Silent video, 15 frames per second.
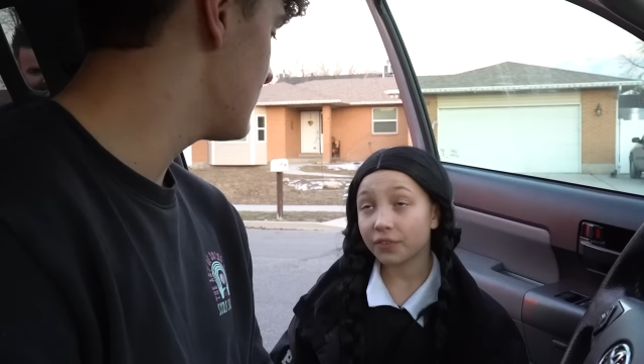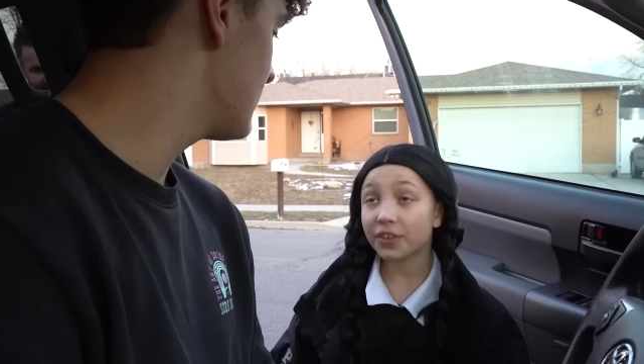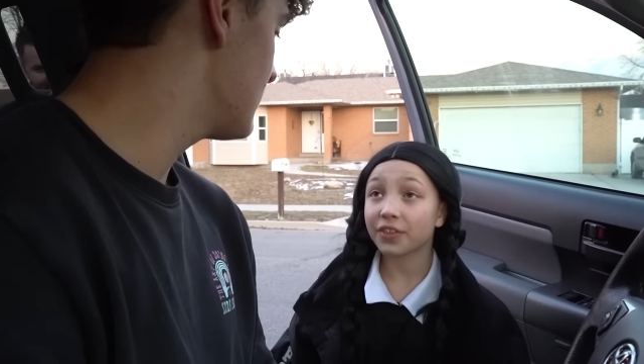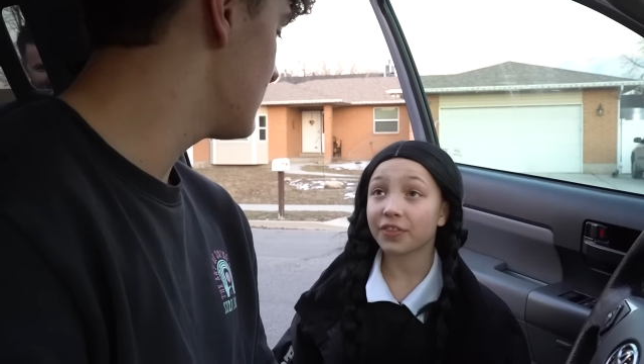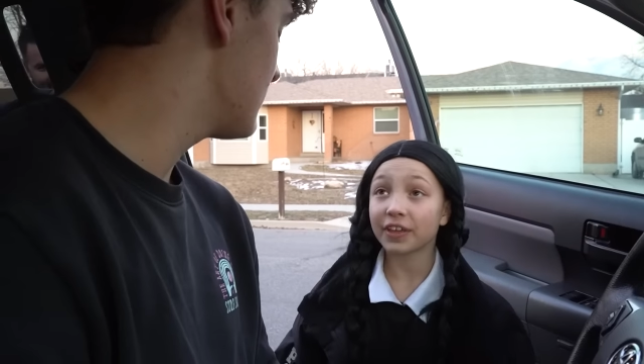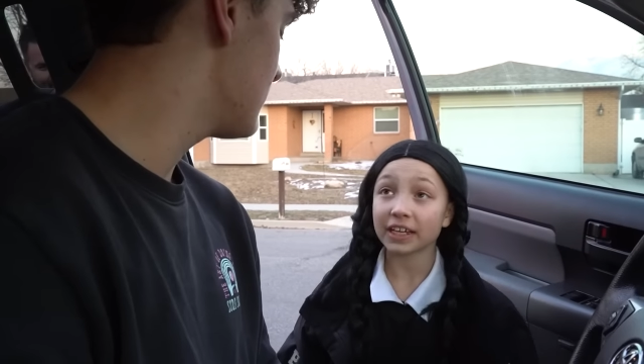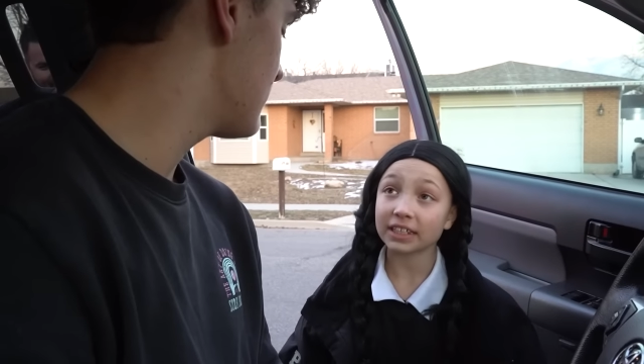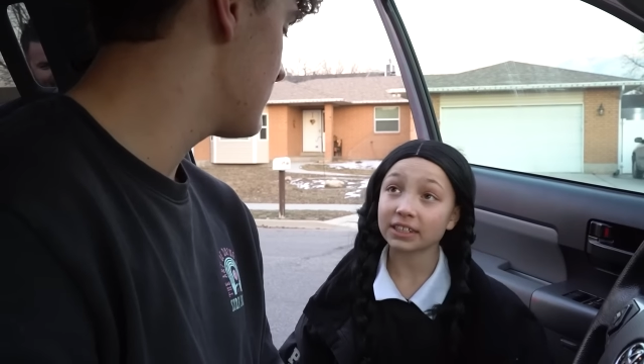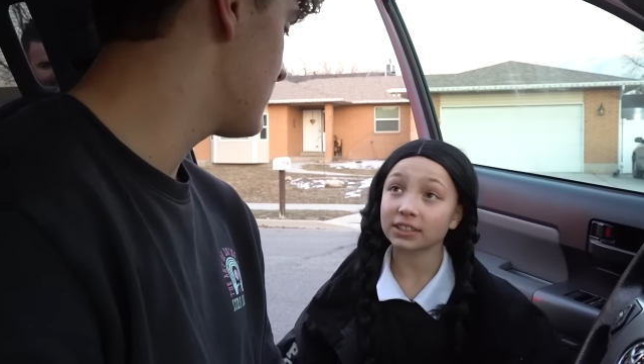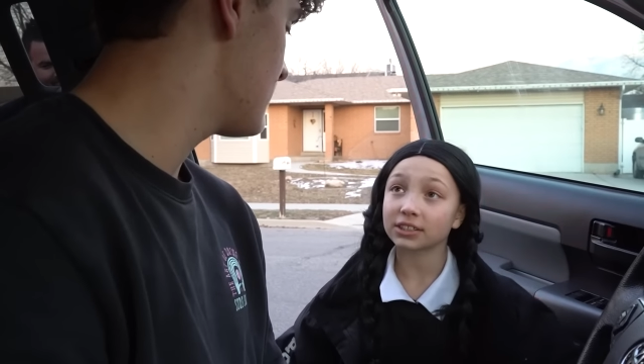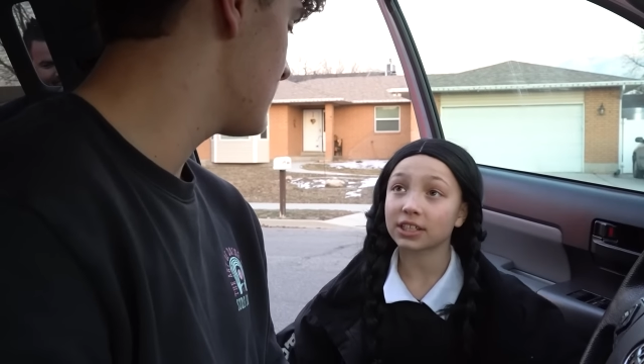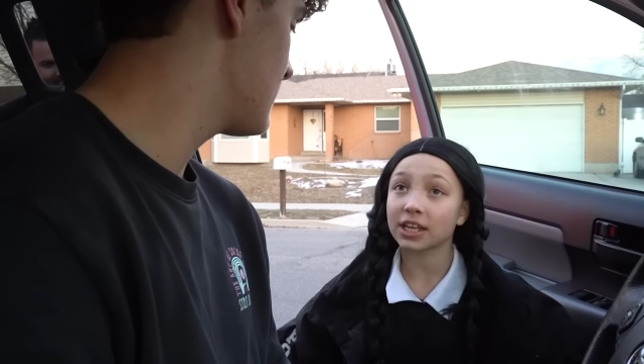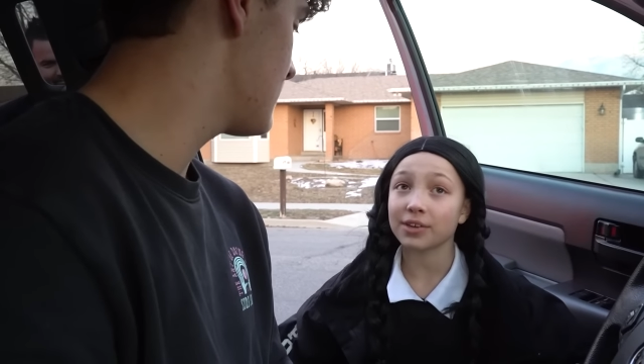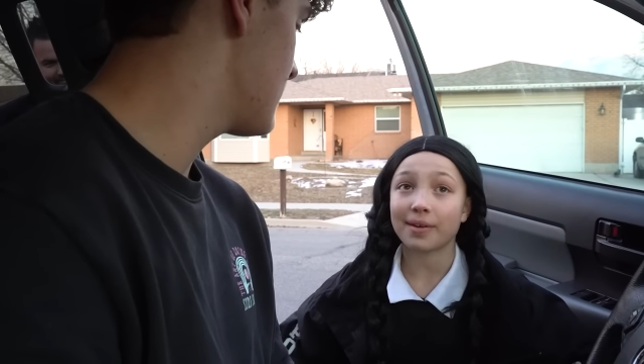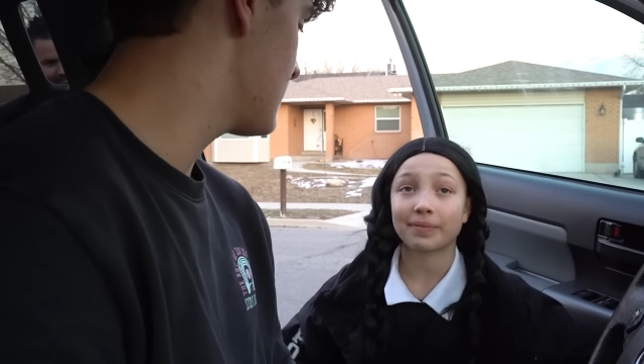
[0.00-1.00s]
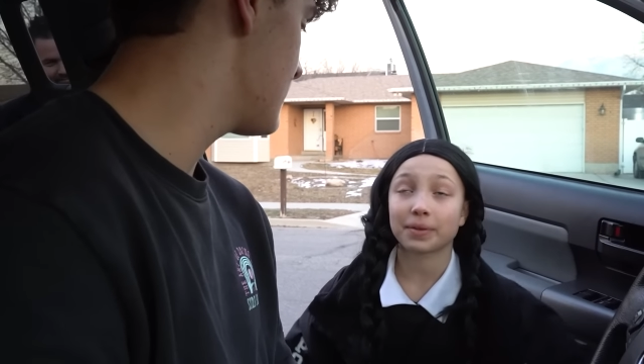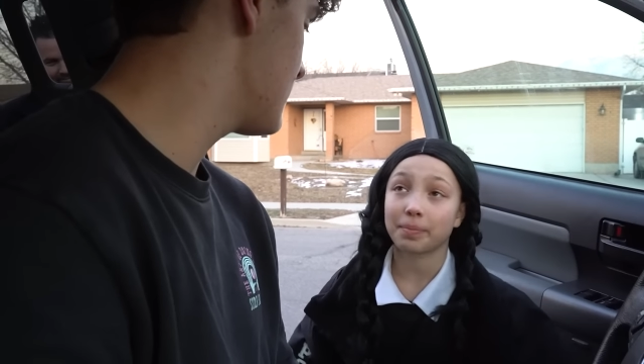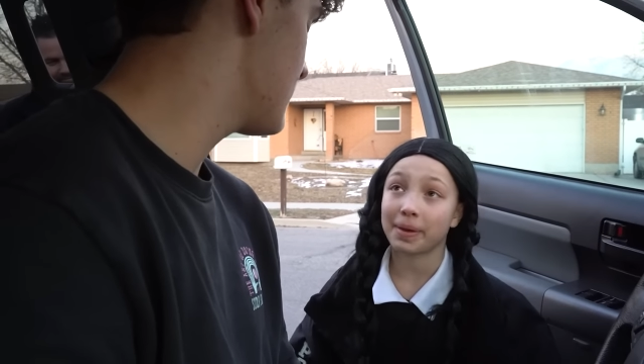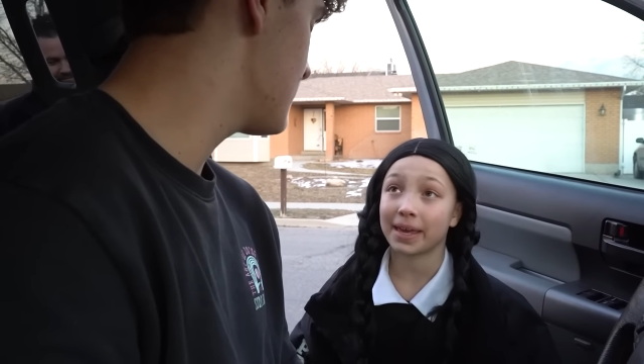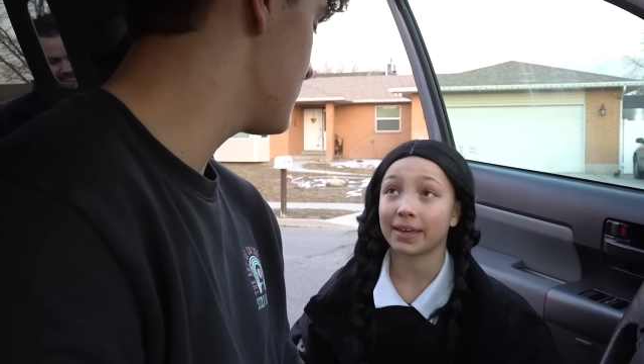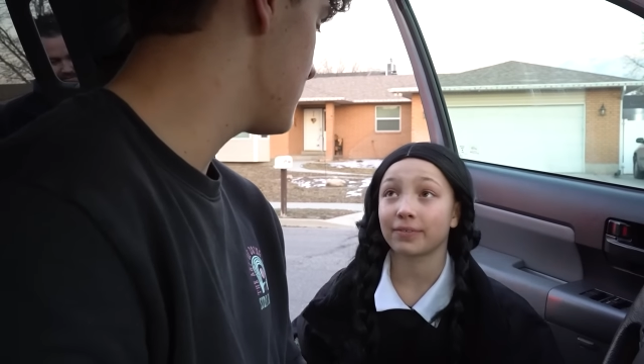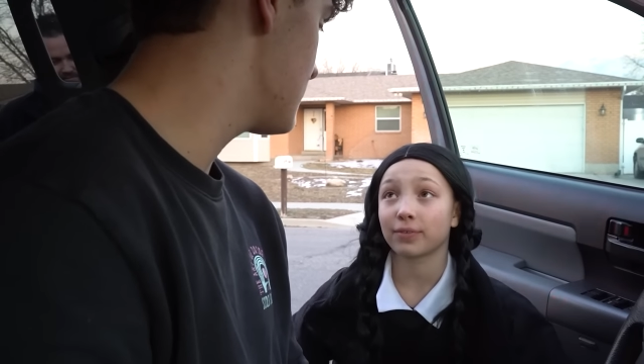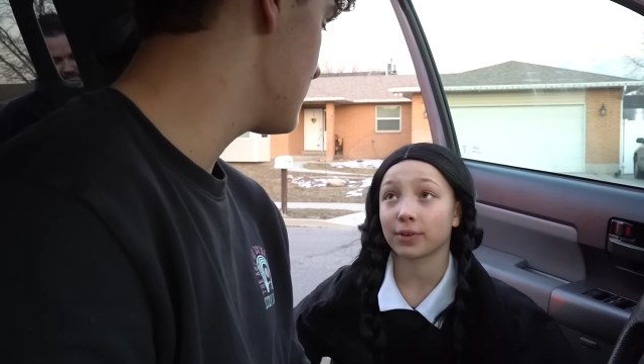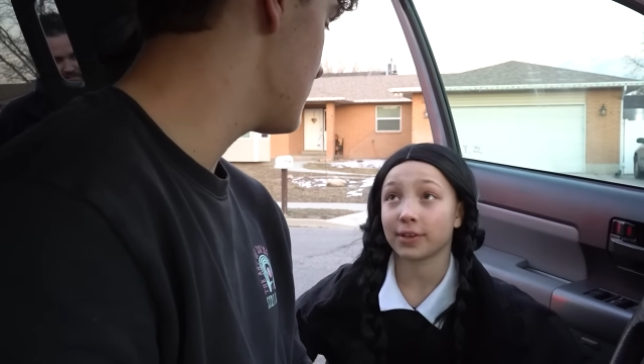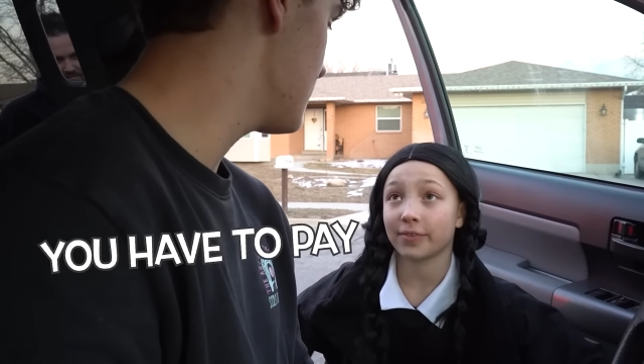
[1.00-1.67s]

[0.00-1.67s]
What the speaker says: the thing that you have to pay for,